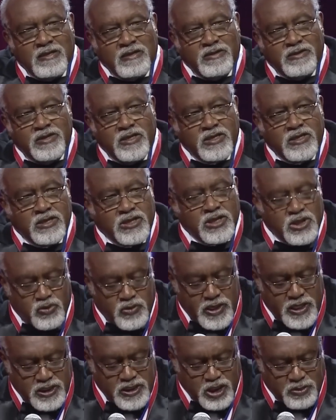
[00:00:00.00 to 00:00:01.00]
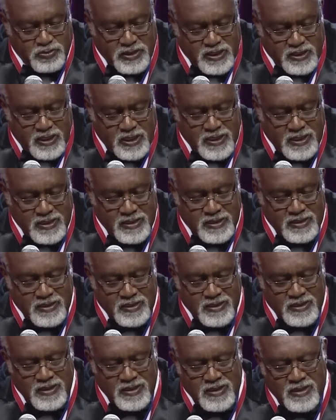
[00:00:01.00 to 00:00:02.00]
This estrangement
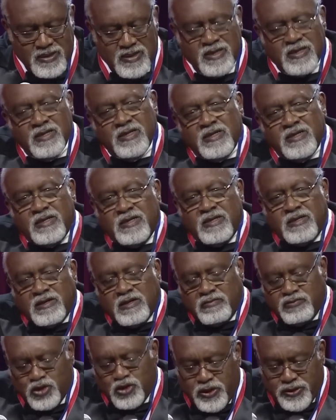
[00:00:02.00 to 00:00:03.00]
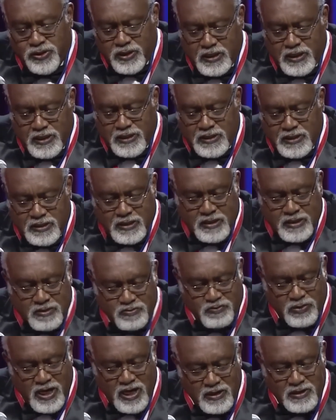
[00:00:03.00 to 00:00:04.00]
of journalists,
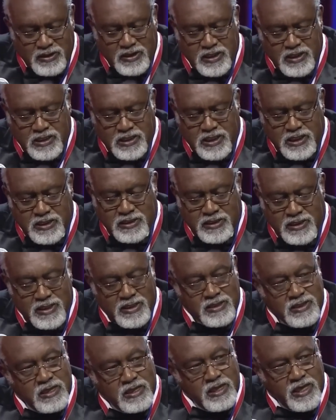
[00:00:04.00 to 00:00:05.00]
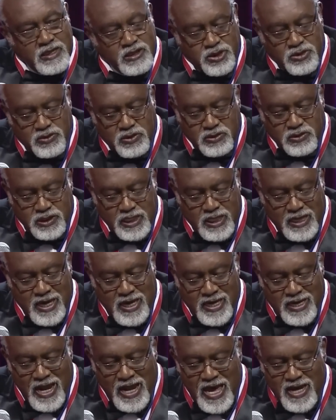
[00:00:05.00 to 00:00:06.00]
politicians, intellectuals,
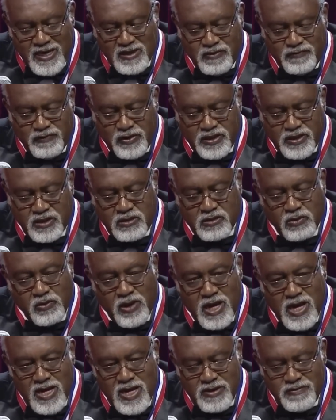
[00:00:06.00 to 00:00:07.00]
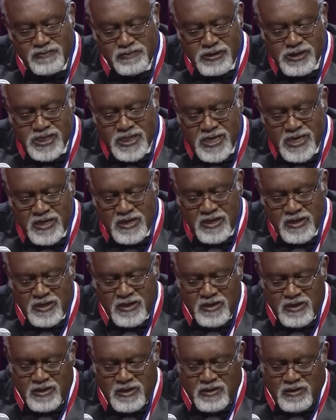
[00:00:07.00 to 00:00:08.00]
and activists derives
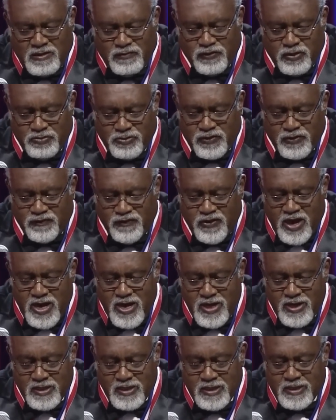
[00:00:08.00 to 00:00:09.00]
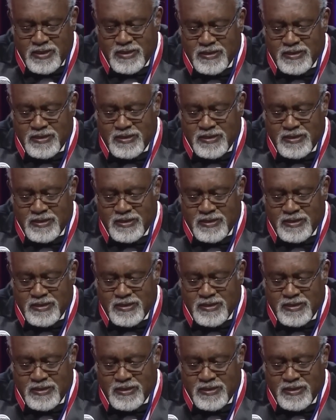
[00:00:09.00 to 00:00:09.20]
from the fact